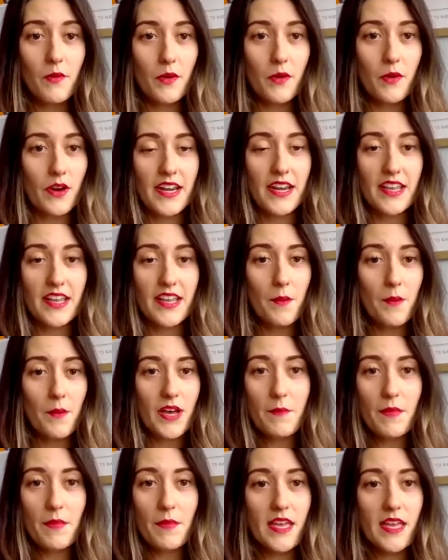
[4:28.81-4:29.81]
or any
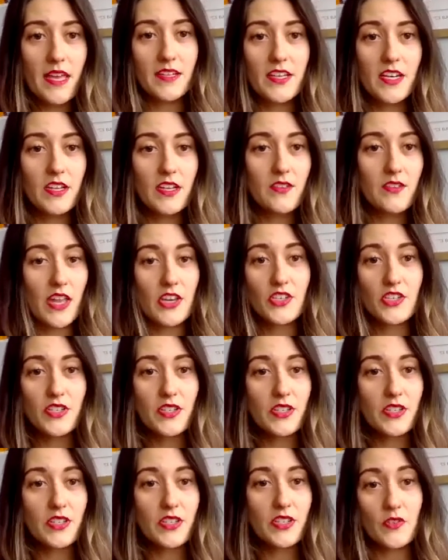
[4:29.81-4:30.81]
upcoming
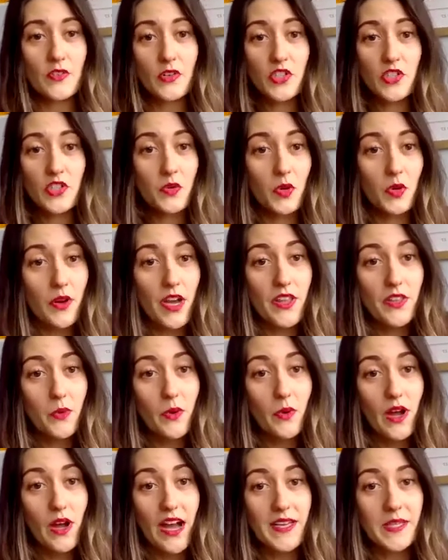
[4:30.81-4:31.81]
conventions, virtual or
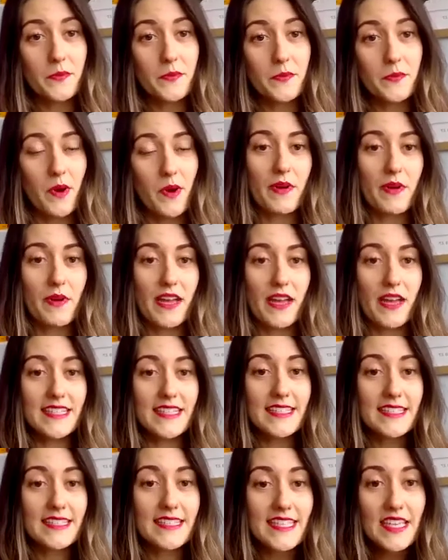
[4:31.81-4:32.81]
otherwise, where we might
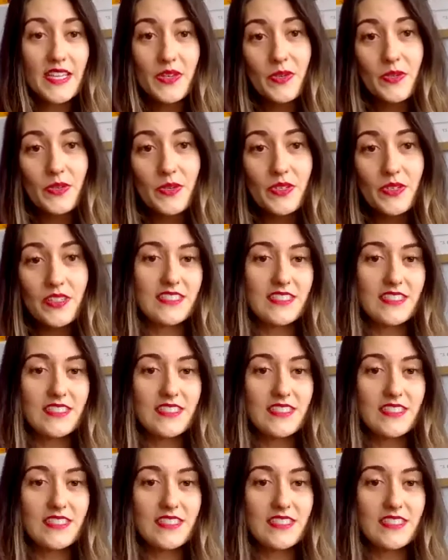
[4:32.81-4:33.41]
see you?